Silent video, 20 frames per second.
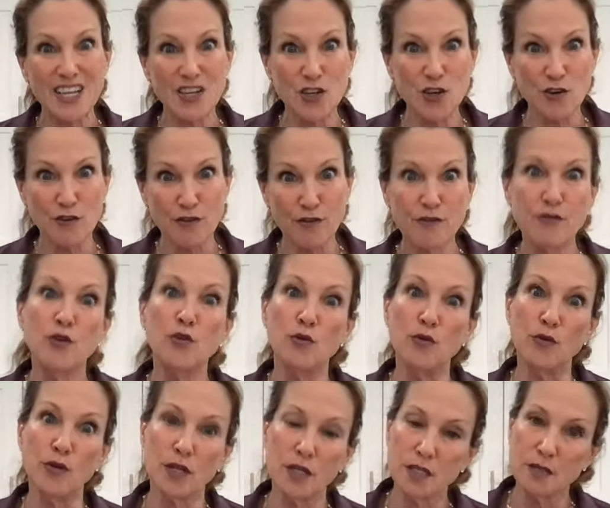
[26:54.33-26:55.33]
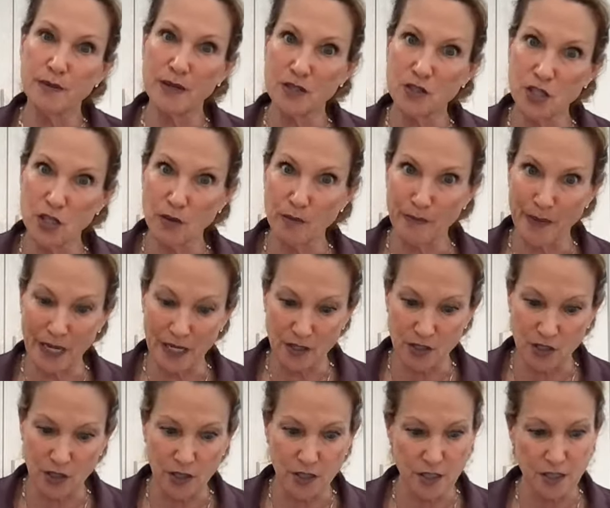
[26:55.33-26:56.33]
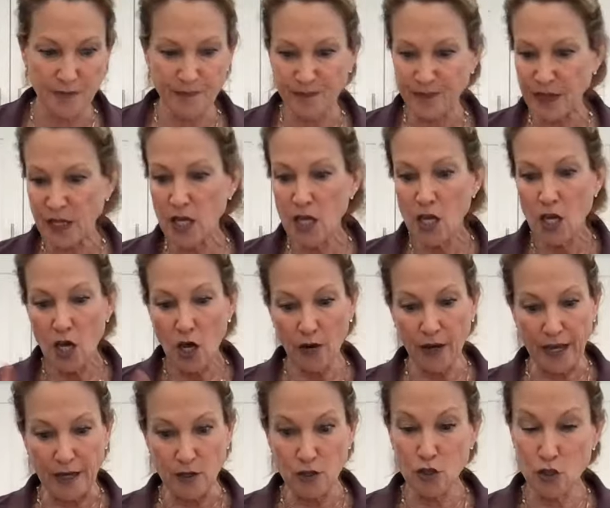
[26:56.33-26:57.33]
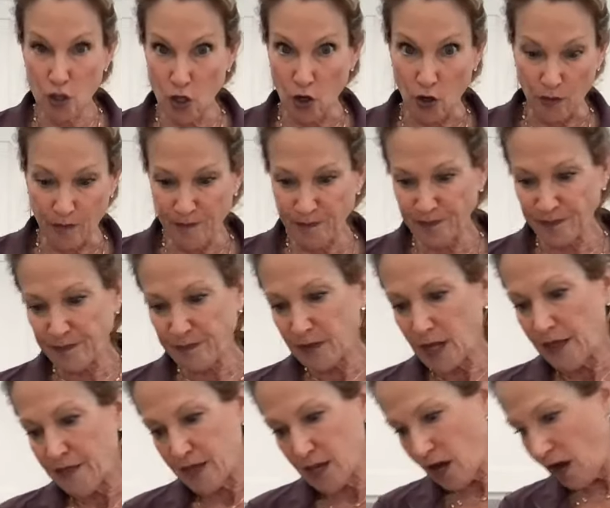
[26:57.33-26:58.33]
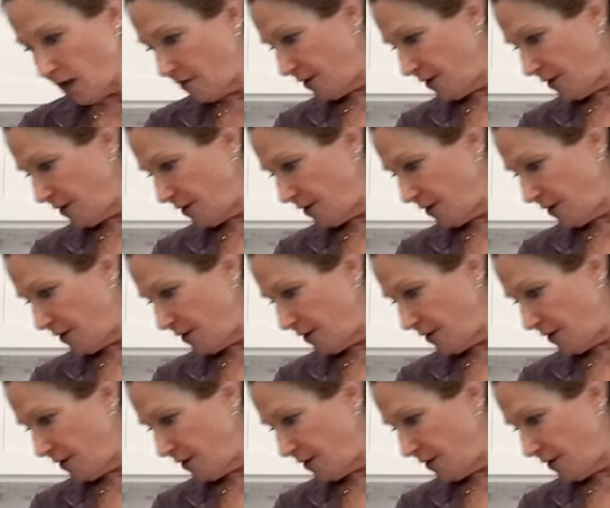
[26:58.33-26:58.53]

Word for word: in your food, especially your baked goods. Okay, so the